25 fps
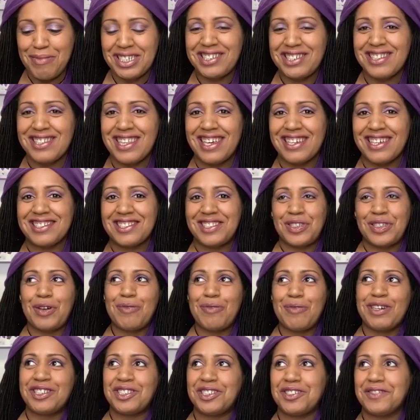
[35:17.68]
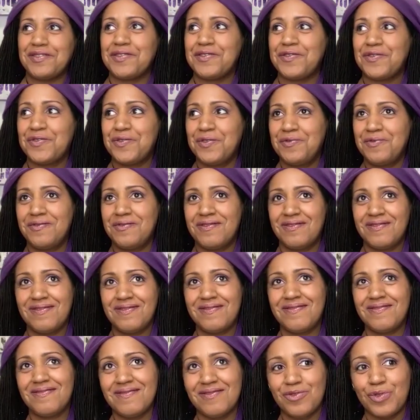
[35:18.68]
Much like so much of
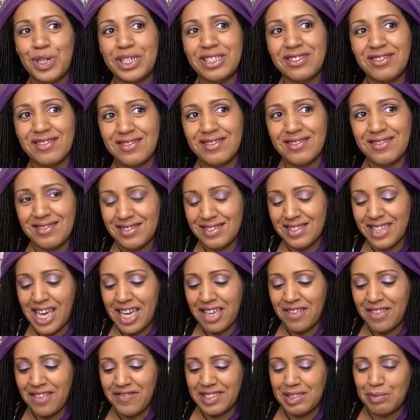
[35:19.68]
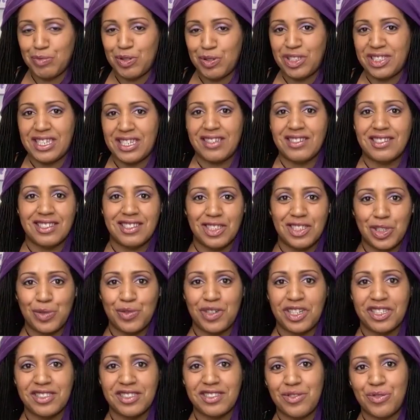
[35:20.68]
what life is presented
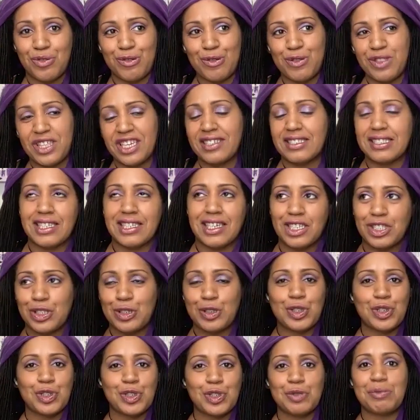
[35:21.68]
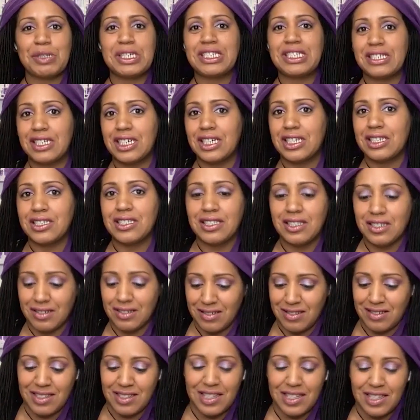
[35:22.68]
to us through things like social media and
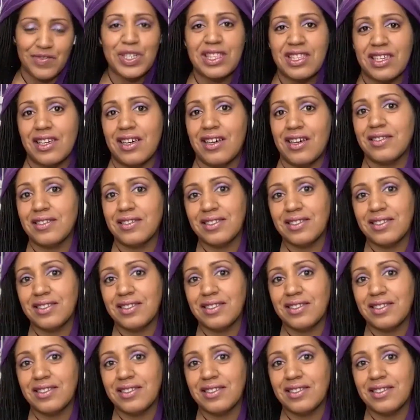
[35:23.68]
everything